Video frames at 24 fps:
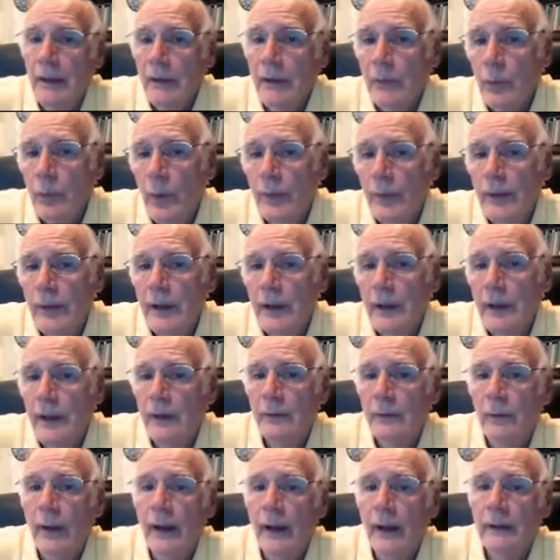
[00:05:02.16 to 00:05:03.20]
this one, the
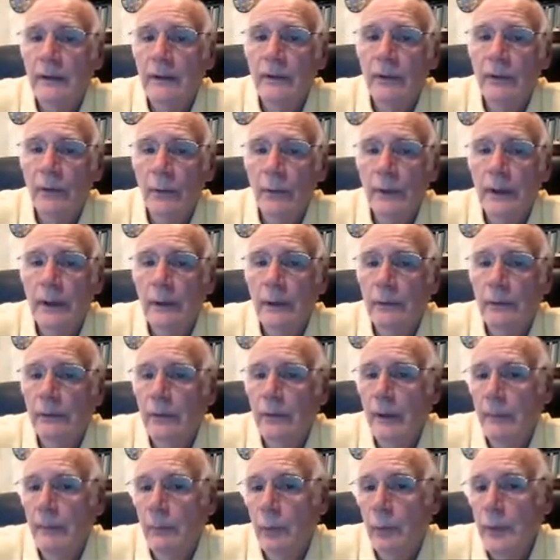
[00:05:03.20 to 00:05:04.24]
contract is 3 no
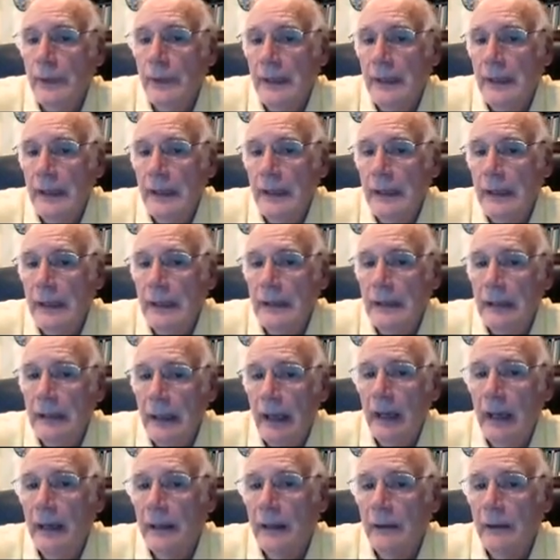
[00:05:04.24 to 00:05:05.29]
trump. We need
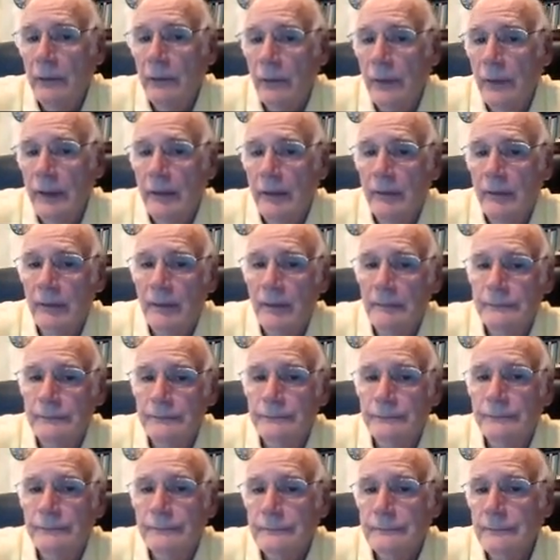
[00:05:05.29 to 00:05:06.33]
9 tricks.
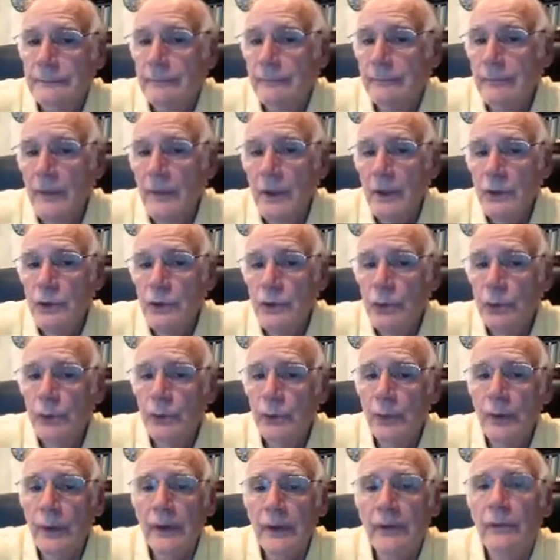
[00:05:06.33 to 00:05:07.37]
Sure
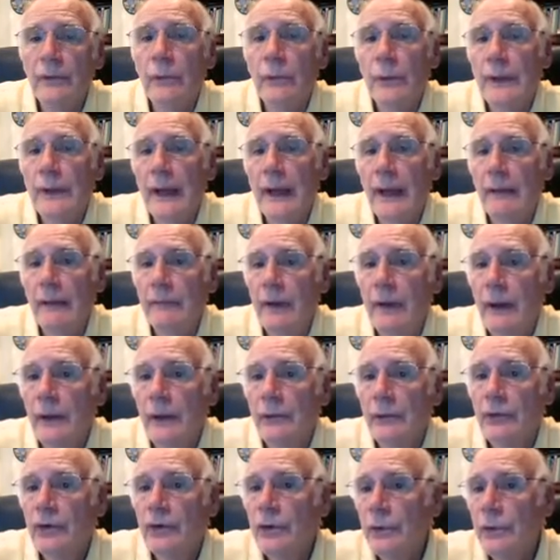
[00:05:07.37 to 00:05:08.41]
tricks, we have
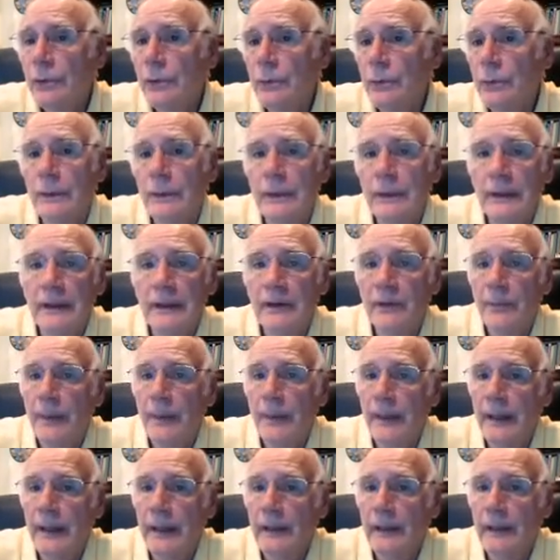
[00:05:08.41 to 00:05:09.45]
2 in
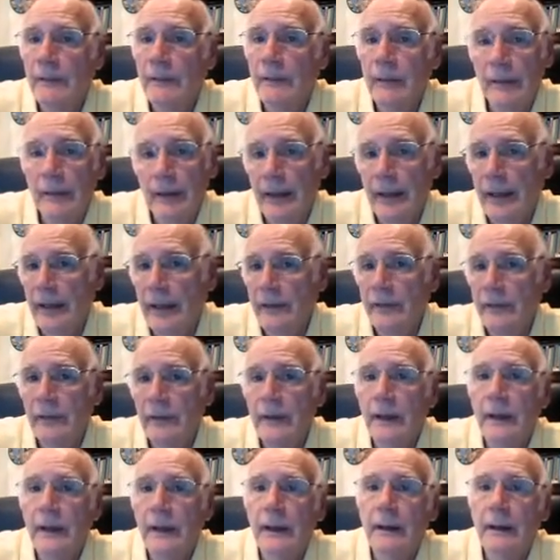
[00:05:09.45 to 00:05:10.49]
spades, the ace
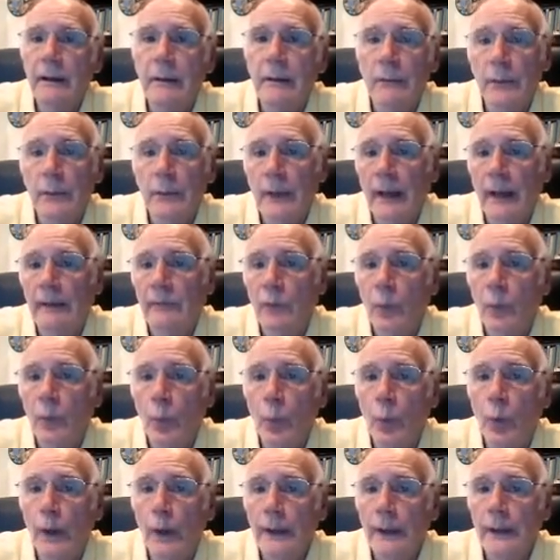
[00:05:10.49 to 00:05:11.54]
king. We have
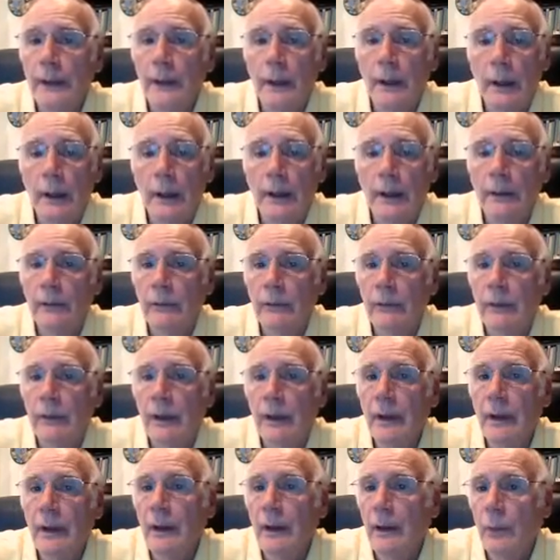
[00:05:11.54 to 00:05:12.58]
1 in hearts.
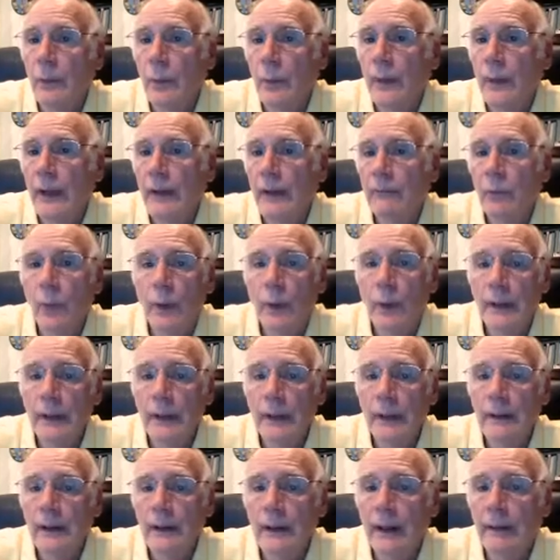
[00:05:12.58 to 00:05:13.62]
We have 1
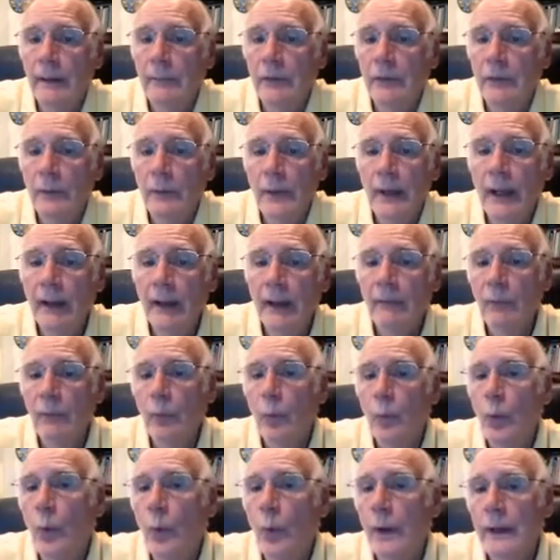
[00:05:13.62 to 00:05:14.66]
in diamonds, and we have
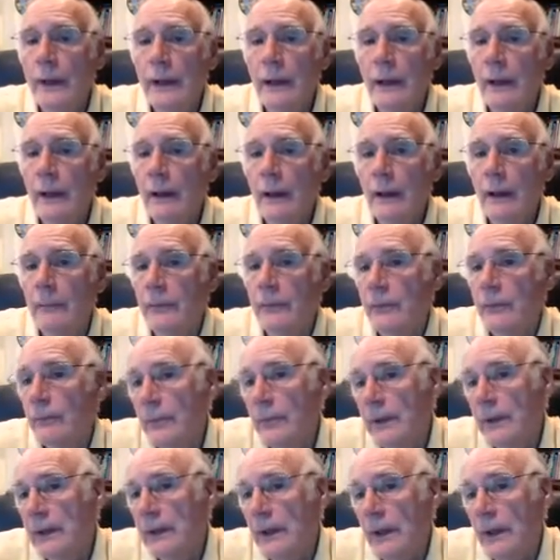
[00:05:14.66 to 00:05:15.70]
1 in clubs
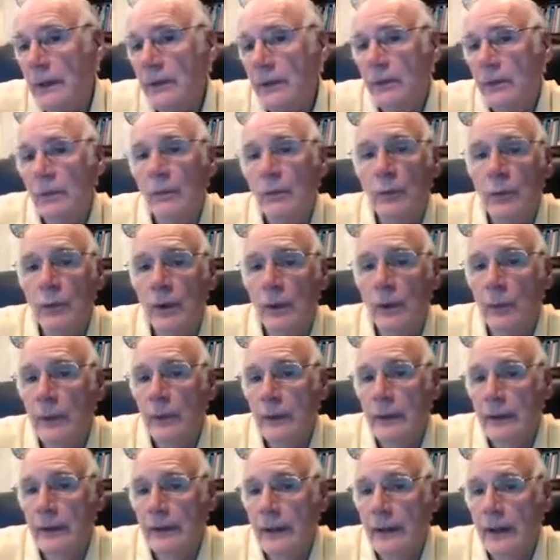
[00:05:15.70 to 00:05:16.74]
because if
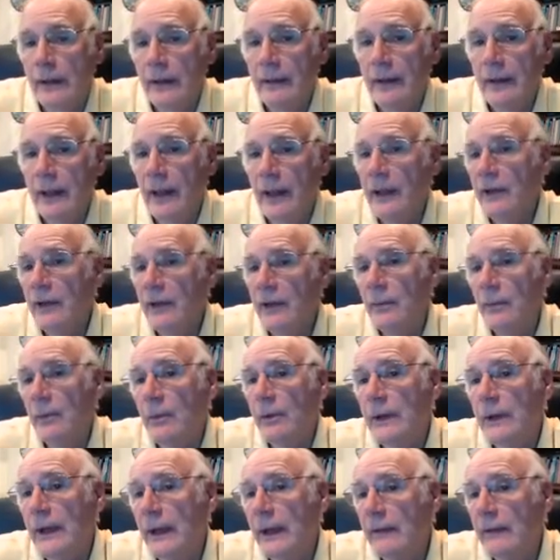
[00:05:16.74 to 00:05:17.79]
we take the ace,
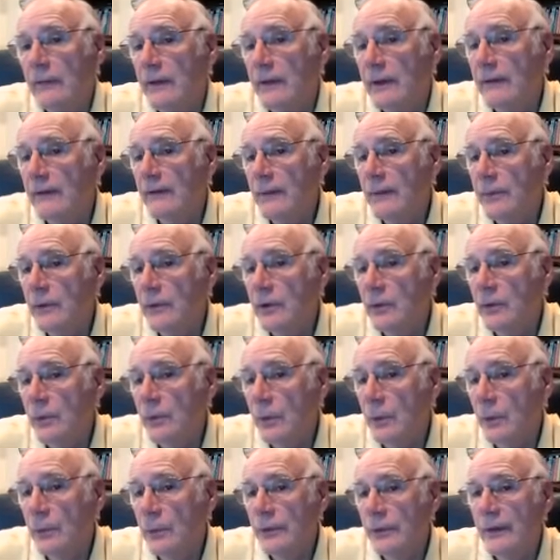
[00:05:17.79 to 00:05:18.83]
we're going to have to give up
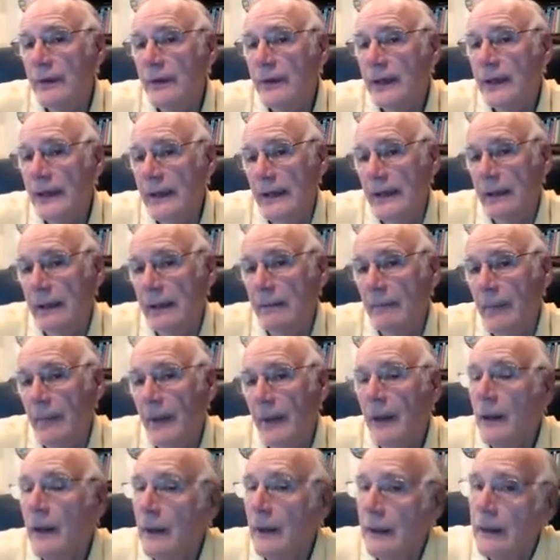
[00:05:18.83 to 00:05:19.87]
control to the king.
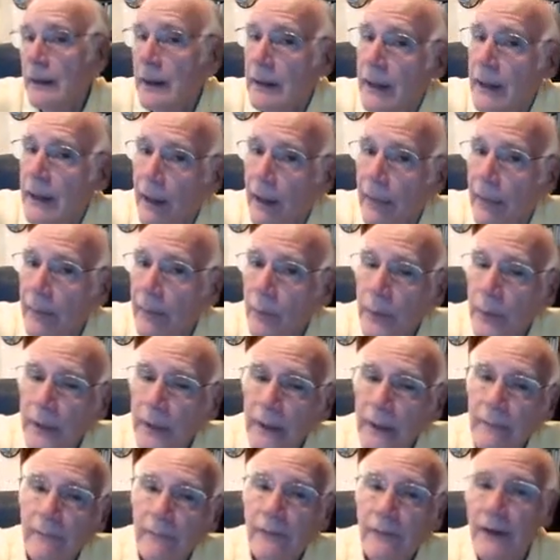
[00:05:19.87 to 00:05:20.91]
And now that we
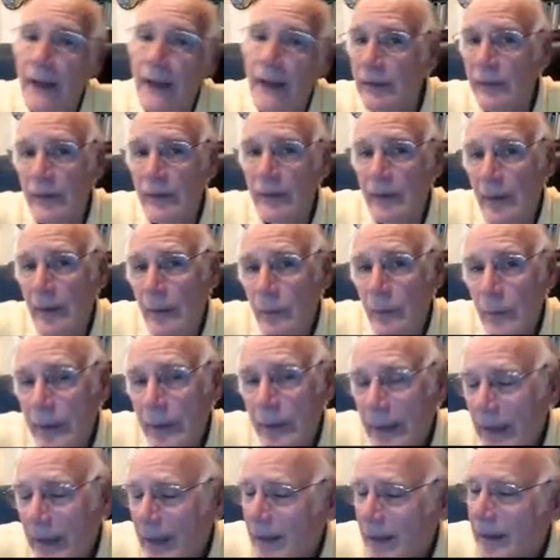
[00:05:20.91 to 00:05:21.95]
can finesse, though, we
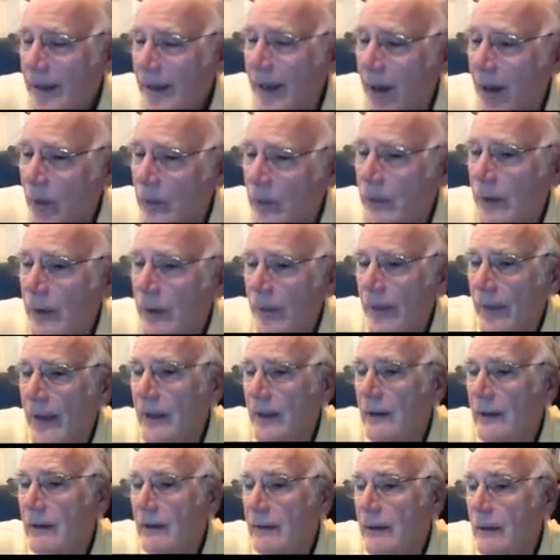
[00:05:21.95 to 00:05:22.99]
can't count on that
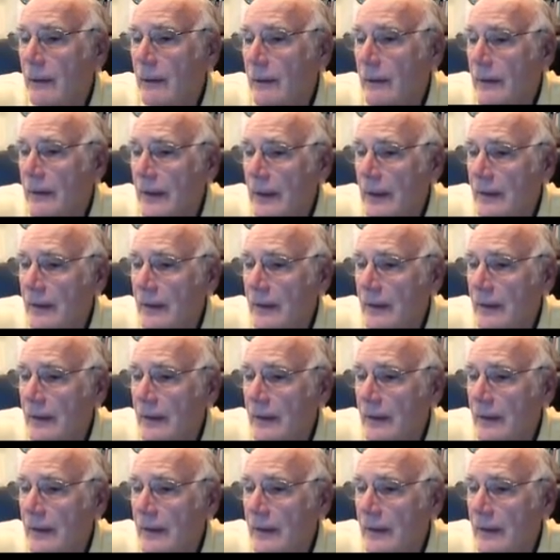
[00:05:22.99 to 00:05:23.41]
until